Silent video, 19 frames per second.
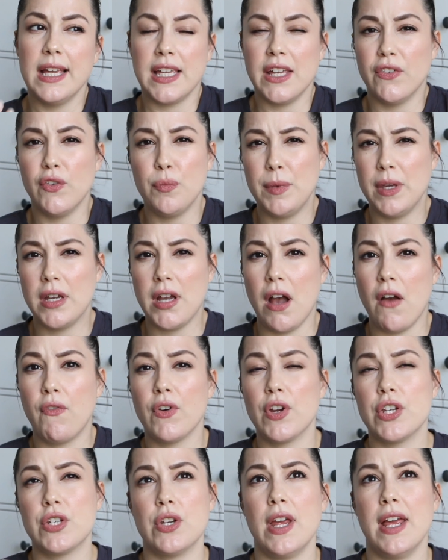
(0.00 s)
giving me
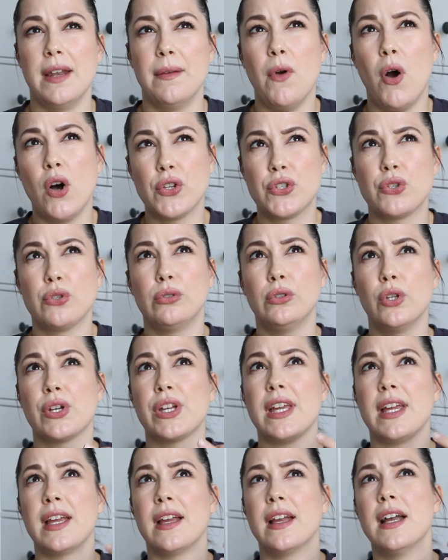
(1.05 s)
coverage and also
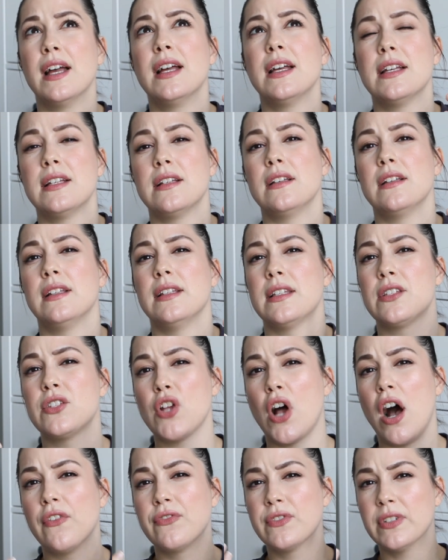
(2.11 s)
looking
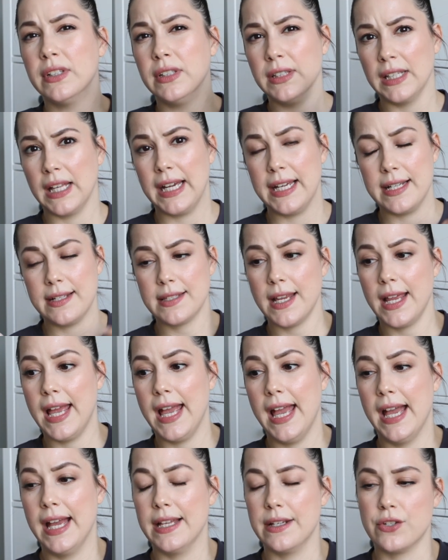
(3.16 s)
soft, light,
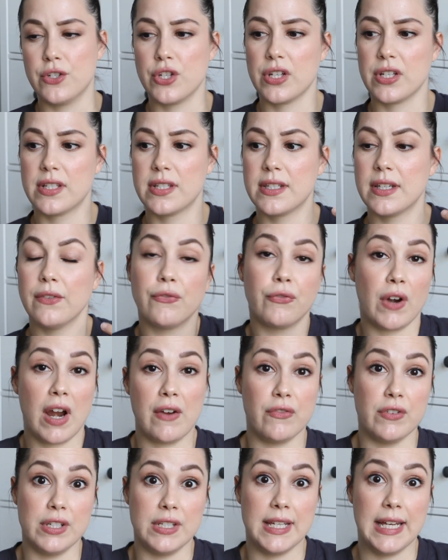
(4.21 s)
and just for
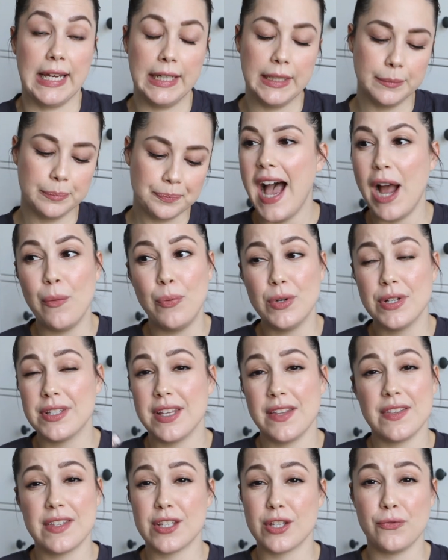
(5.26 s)
every day. I wouldn't
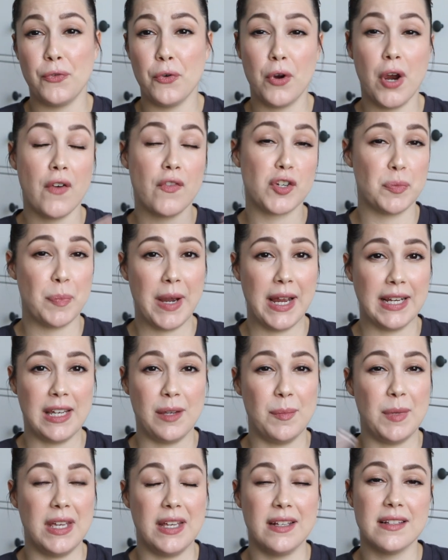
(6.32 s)
say this is full coverage by
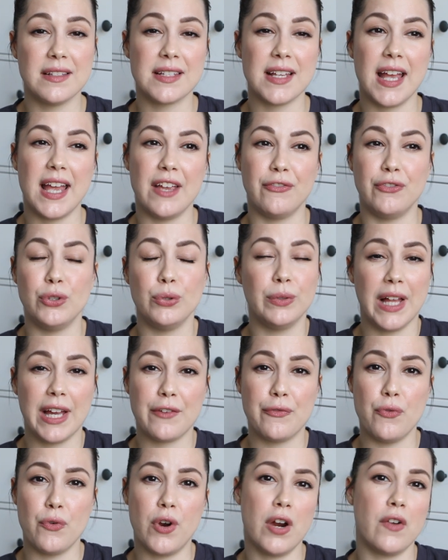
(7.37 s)
any means. If you
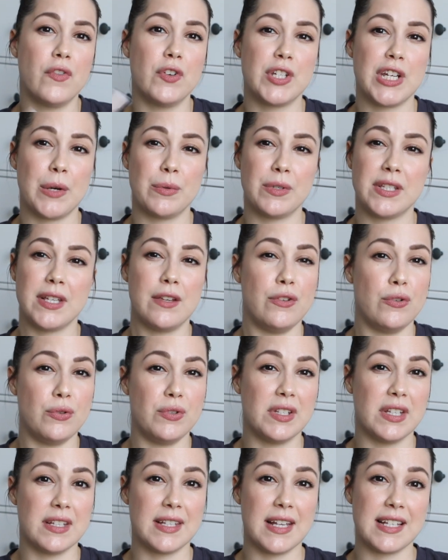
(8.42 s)
like full coverage, I would say
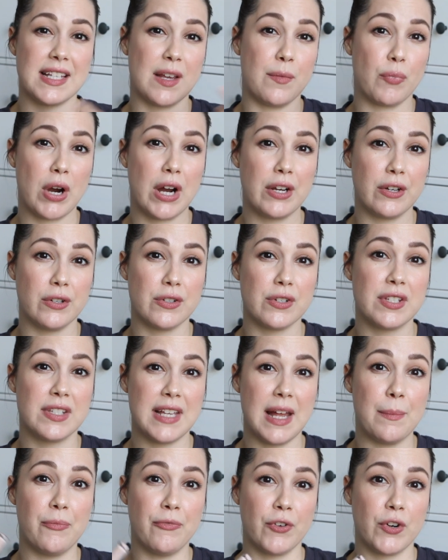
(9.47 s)
use this as a brightener
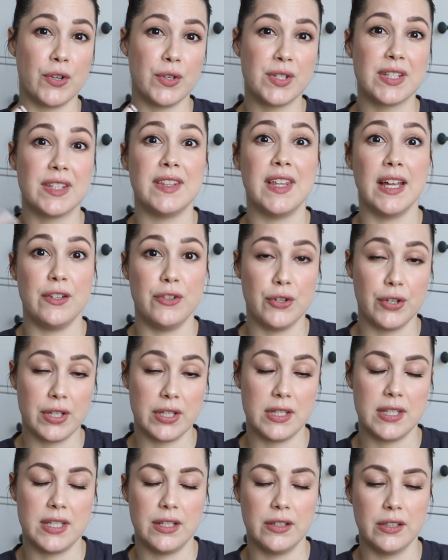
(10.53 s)
step first, then your
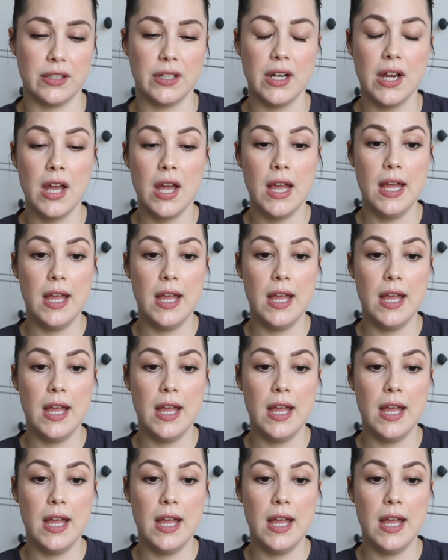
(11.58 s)
concealer,